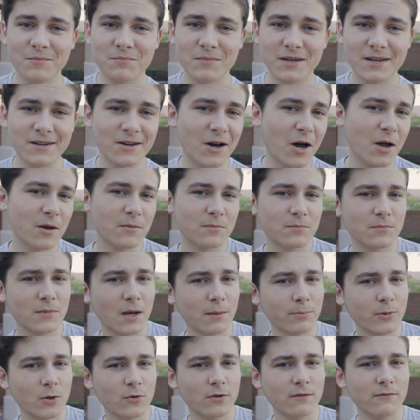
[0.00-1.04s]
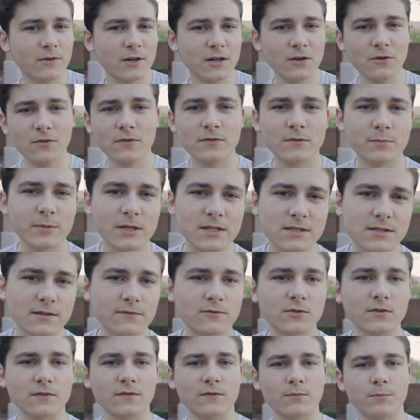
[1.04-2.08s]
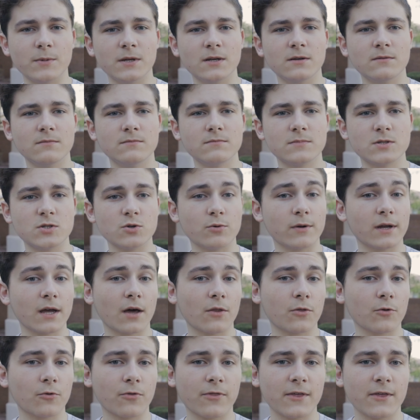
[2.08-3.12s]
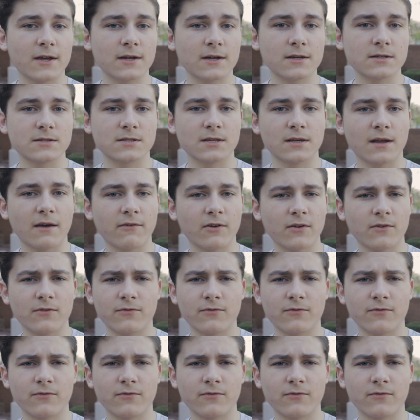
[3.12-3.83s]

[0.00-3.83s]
me not uploading videos because I've just been doing other things and